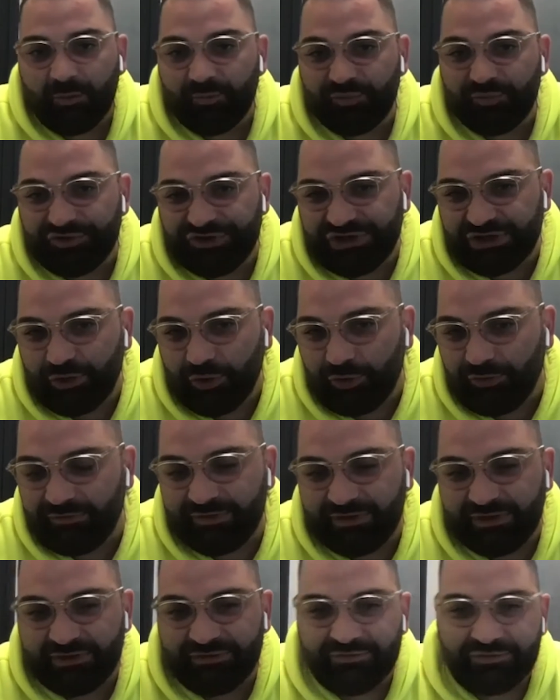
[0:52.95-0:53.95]

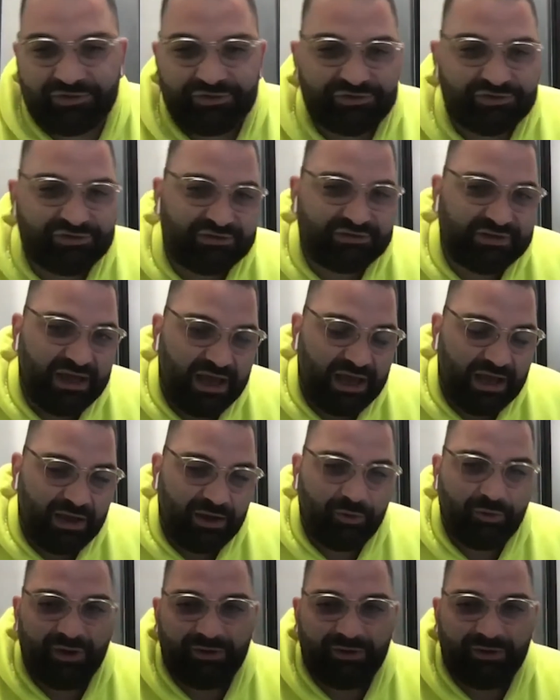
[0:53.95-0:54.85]
pre-COVID versus now?